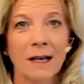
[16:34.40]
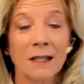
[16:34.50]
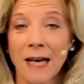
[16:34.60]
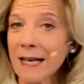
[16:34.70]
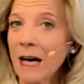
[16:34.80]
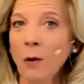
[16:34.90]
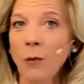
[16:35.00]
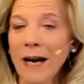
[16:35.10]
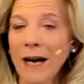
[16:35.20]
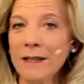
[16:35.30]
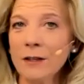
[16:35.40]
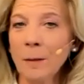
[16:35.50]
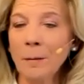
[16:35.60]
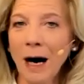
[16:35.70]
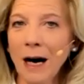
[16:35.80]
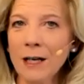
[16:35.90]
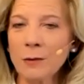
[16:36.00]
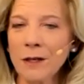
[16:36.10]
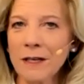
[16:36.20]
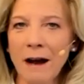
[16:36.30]
like a way that your mind
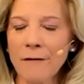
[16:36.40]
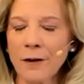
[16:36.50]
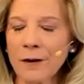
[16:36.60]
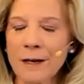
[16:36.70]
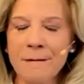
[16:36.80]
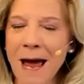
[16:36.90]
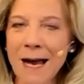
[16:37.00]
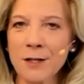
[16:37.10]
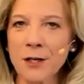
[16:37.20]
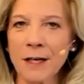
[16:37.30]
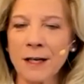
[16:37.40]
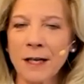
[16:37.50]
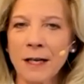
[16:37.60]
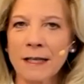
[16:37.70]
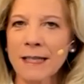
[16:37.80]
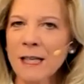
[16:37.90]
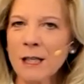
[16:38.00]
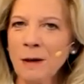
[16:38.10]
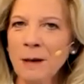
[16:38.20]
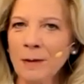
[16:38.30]
would never imagine
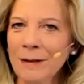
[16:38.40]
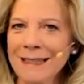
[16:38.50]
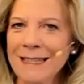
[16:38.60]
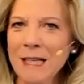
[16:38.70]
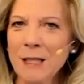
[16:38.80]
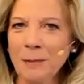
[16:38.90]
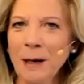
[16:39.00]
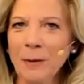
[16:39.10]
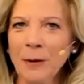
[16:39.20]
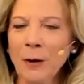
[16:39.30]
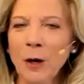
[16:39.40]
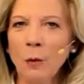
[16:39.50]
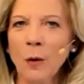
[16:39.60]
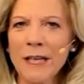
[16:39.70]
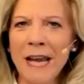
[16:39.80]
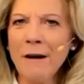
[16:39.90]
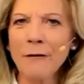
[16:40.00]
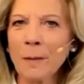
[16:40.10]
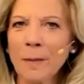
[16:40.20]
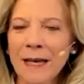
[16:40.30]
these people and these people would
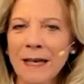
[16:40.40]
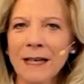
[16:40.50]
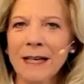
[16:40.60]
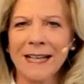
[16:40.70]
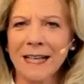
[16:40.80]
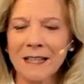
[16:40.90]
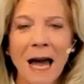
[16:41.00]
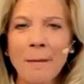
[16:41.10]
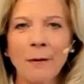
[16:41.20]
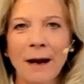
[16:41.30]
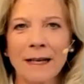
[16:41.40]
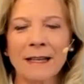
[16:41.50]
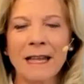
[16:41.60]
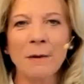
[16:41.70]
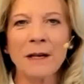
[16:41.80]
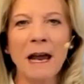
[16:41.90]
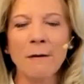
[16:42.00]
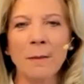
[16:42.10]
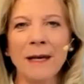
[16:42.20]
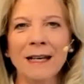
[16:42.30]
never be collaborating. They would
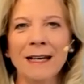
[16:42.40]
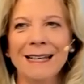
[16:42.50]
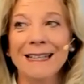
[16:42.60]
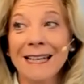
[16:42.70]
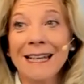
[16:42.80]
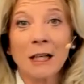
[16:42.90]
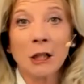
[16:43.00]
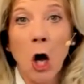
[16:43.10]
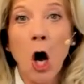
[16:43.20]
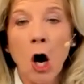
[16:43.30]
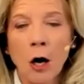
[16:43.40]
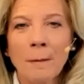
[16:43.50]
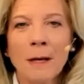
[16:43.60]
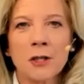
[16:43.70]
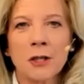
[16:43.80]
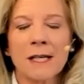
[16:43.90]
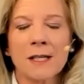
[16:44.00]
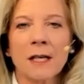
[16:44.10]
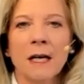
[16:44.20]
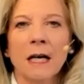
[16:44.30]
never be getting along, much
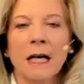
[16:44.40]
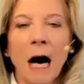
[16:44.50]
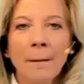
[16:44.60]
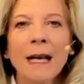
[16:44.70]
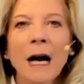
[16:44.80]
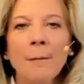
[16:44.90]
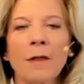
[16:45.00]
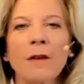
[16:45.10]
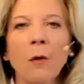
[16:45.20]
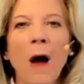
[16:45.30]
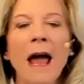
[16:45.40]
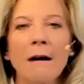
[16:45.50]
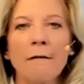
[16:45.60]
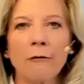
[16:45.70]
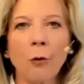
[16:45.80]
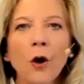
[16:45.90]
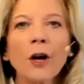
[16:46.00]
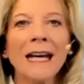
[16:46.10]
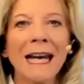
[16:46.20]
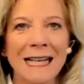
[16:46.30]
less coming up with a way of
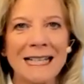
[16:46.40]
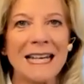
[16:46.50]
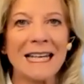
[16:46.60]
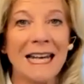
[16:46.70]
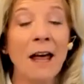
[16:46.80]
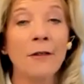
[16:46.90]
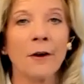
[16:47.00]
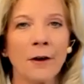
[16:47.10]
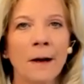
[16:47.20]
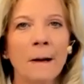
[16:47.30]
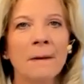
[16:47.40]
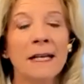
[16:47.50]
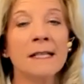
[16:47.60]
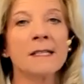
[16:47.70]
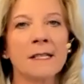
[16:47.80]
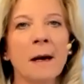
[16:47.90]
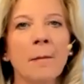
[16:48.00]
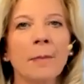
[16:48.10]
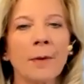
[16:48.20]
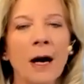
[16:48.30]
working together in
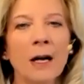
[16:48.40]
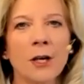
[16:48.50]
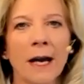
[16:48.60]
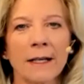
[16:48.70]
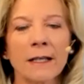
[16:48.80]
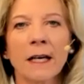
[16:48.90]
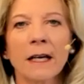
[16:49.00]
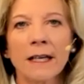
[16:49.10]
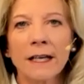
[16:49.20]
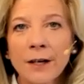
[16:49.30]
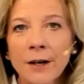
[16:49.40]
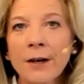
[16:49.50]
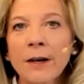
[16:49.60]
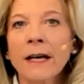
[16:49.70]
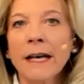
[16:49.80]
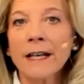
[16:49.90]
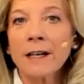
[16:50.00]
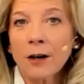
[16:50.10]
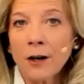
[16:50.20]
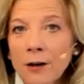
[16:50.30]
some project here in
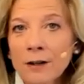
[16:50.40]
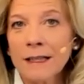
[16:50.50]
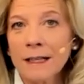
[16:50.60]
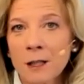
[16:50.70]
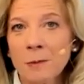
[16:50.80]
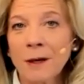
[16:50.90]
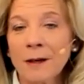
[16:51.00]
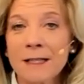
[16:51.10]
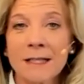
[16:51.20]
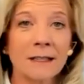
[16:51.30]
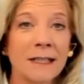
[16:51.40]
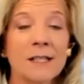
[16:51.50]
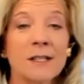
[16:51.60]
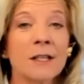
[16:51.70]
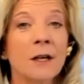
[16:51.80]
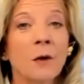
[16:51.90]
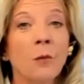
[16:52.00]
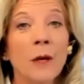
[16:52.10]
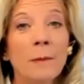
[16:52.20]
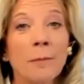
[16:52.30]
our earthly experience. At least
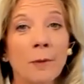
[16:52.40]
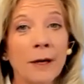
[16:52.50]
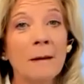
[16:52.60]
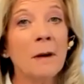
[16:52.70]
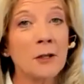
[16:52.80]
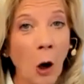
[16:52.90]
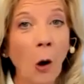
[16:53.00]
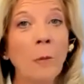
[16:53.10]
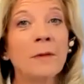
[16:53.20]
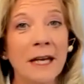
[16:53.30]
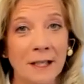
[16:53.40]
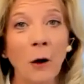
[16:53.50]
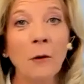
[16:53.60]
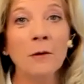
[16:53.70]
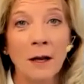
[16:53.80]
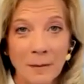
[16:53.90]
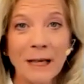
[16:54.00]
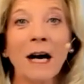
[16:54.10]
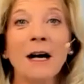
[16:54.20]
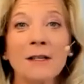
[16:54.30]
we pretty much hope they don't
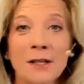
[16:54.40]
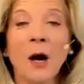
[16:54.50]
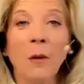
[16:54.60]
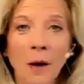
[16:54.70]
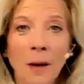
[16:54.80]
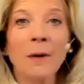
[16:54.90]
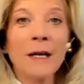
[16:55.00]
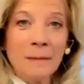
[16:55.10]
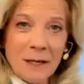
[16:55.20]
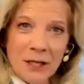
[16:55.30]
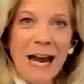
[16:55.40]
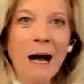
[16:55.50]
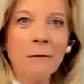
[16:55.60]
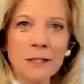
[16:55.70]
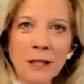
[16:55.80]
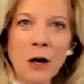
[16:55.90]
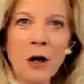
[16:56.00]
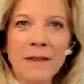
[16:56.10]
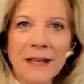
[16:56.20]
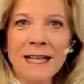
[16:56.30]
because we're pretty much counting
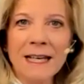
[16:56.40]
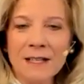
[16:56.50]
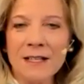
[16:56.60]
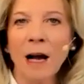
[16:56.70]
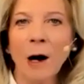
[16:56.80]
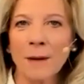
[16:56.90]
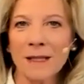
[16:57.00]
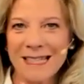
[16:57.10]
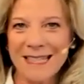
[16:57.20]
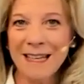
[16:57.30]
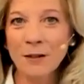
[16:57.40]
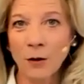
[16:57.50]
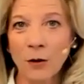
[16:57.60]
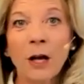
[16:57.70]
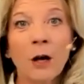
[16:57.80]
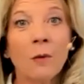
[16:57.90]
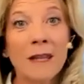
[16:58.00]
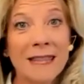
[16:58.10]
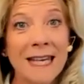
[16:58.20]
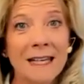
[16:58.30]
on these to help us deal
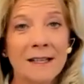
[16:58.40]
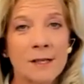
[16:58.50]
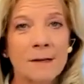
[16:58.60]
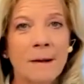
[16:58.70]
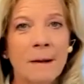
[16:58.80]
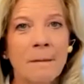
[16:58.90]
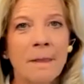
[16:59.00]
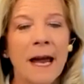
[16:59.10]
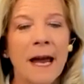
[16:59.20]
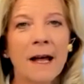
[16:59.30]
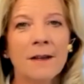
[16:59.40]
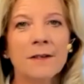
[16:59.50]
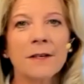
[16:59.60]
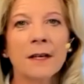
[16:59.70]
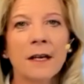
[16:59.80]
with these. And